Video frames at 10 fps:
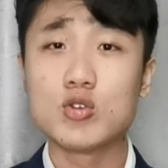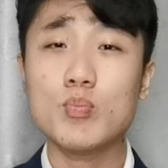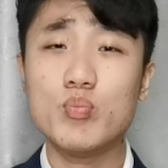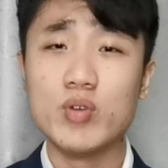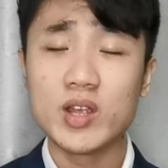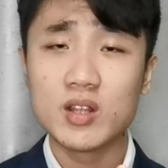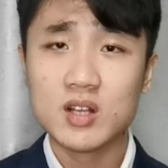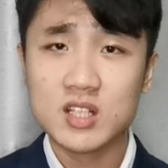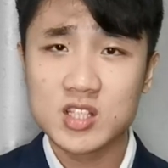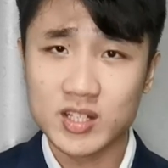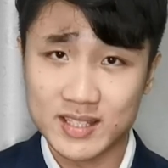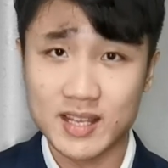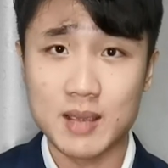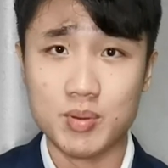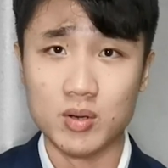to bring to the
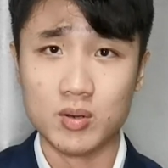table.